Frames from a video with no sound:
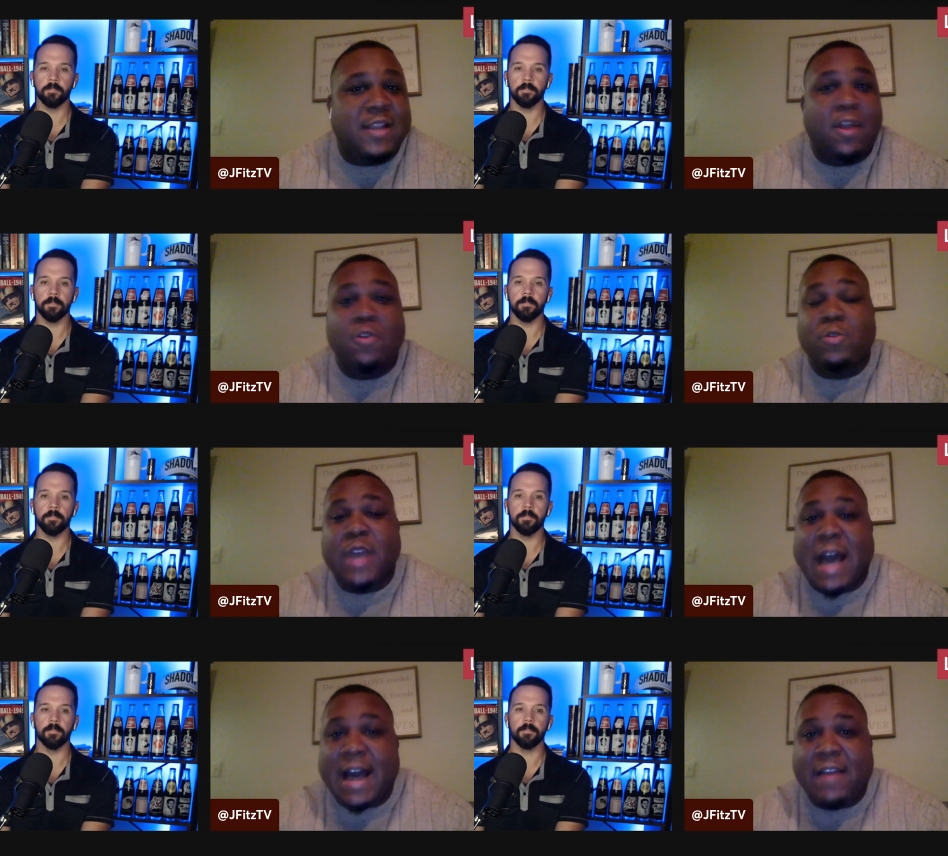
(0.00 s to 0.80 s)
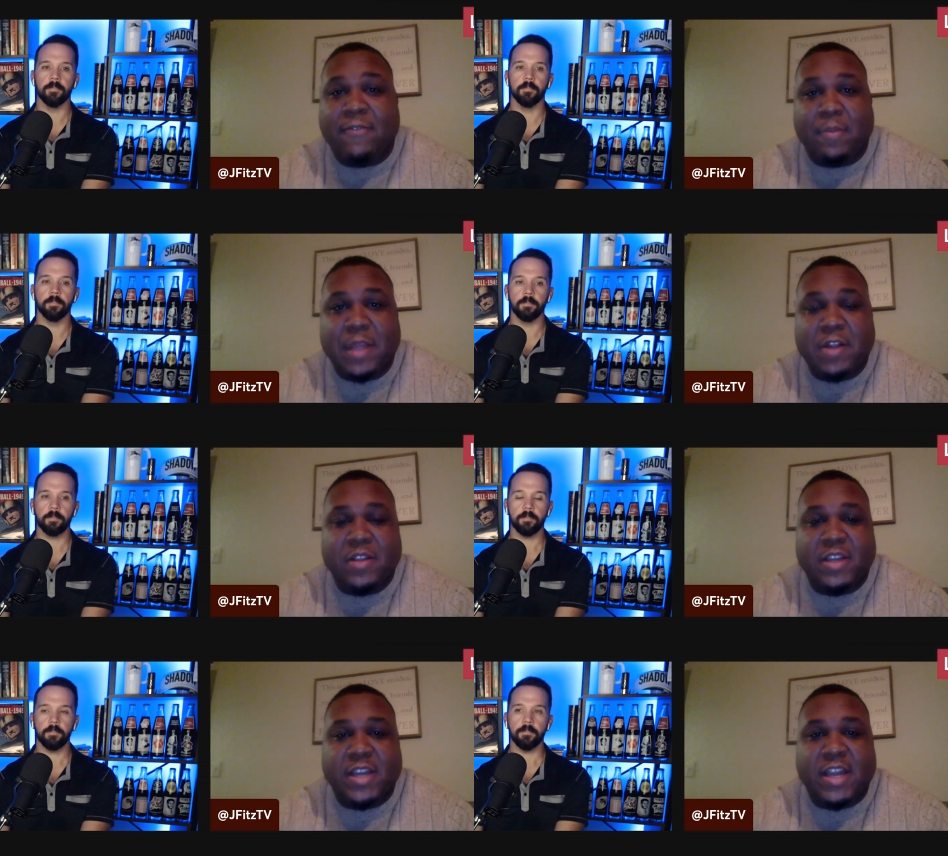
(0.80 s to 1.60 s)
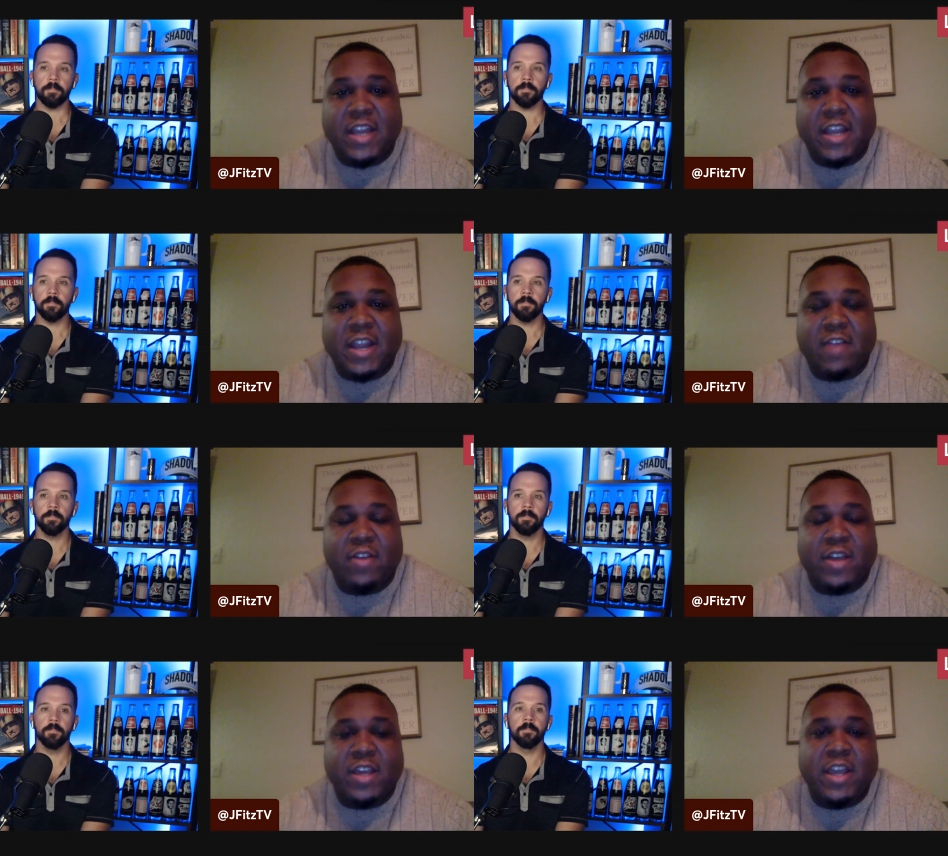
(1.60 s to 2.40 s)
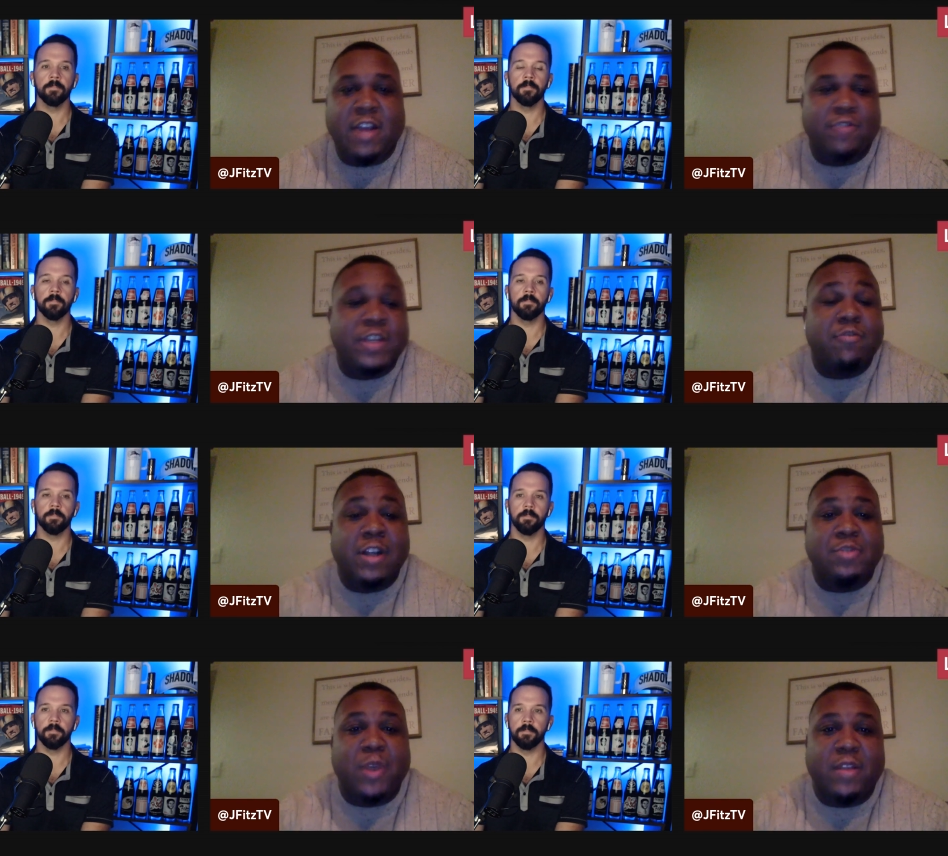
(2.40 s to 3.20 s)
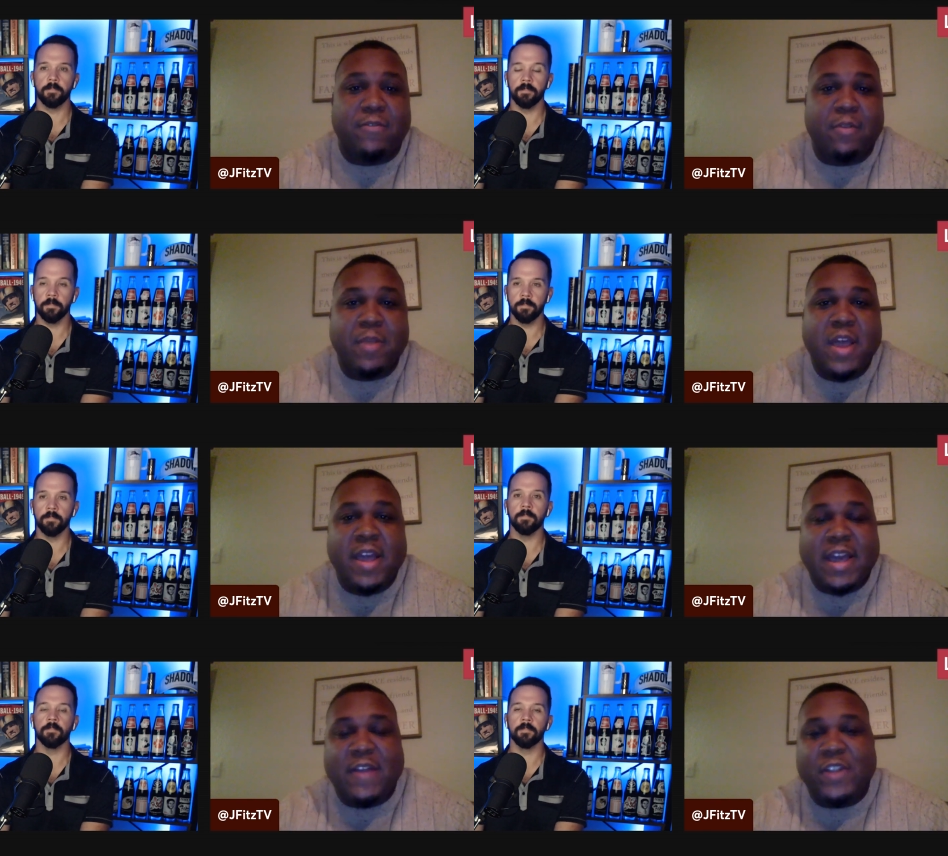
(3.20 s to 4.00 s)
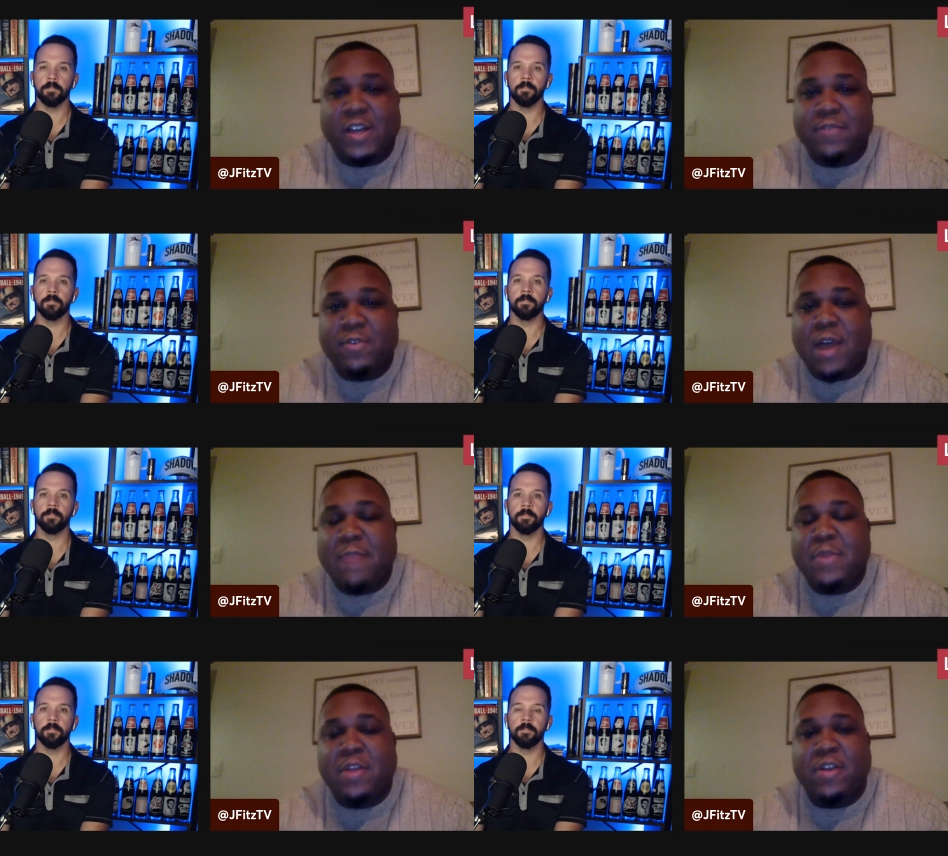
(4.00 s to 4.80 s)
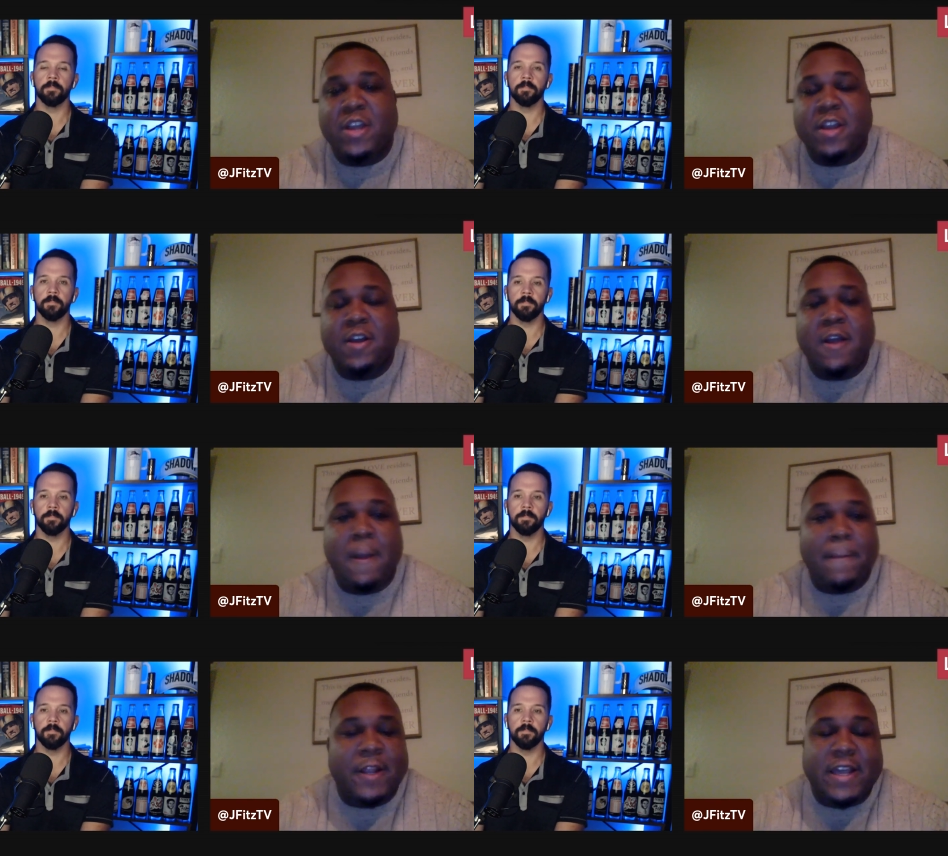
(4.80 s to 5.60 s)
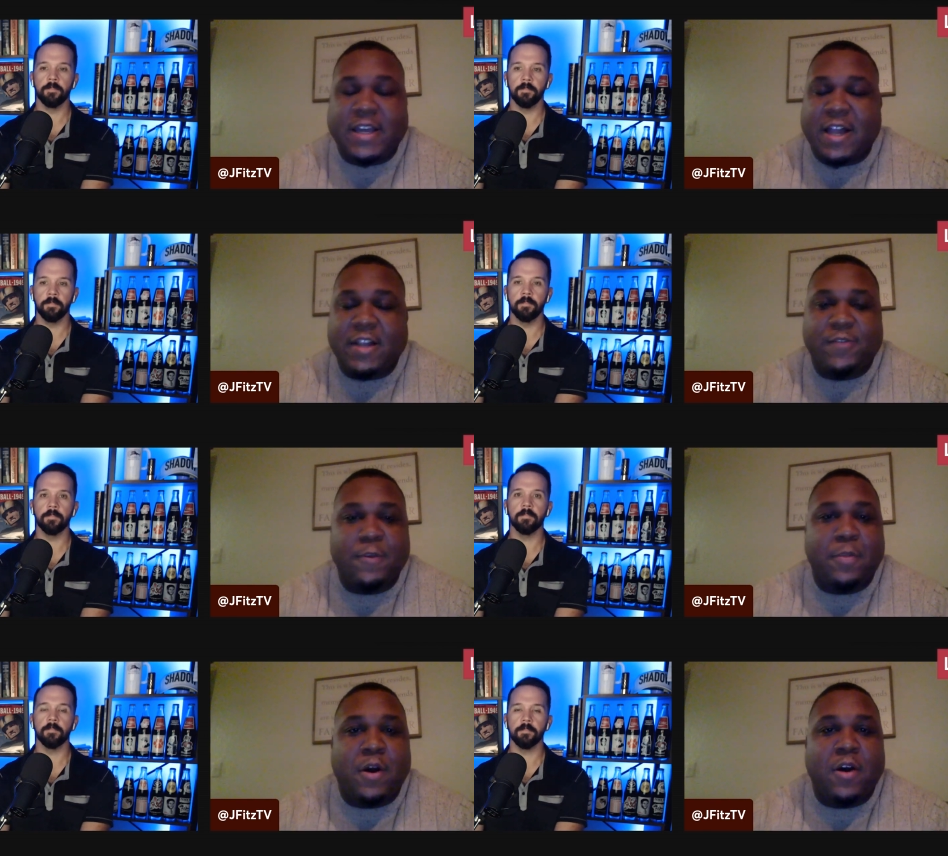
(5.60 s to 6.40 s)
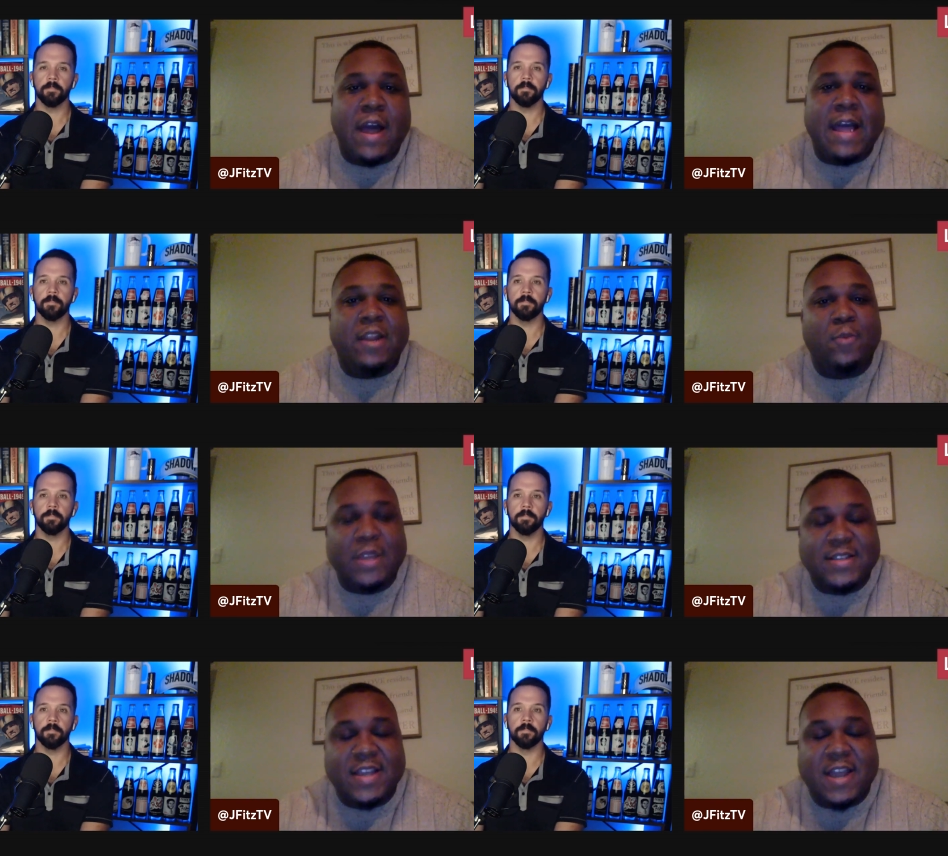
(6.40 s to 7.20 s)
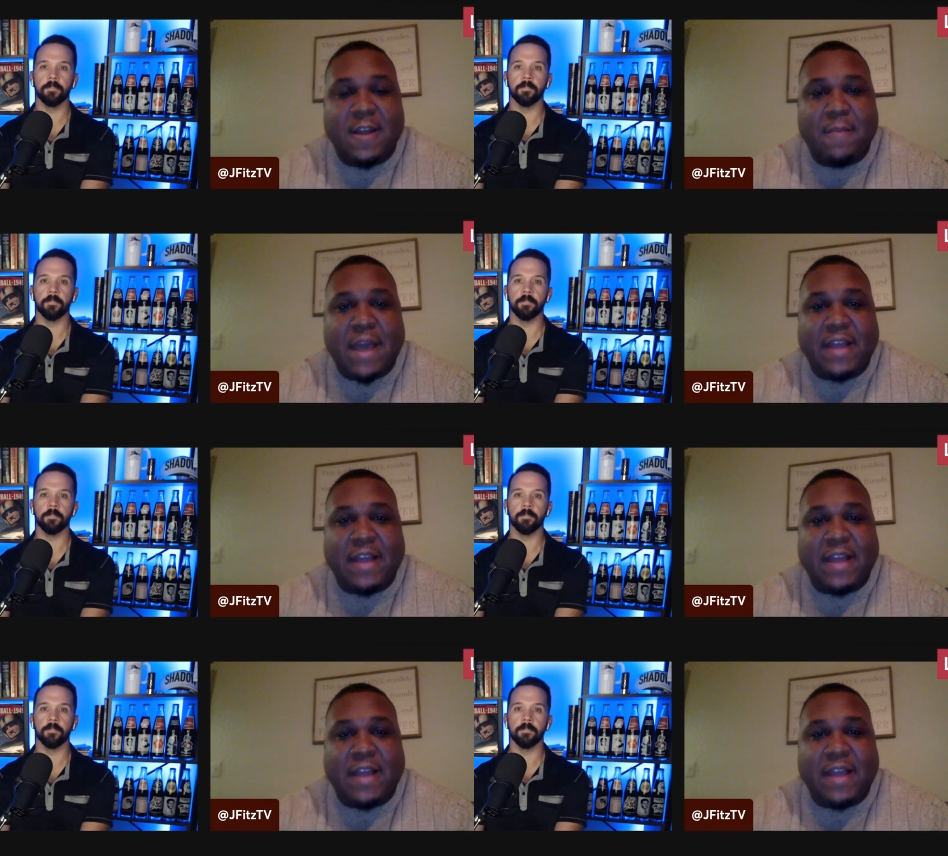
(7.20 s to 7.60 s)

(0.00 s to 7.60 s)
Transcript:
Speaker 1: He's a local guy from here in the Acadiana area. He graduated from Catholic of New Iberia, played college football at Louisiana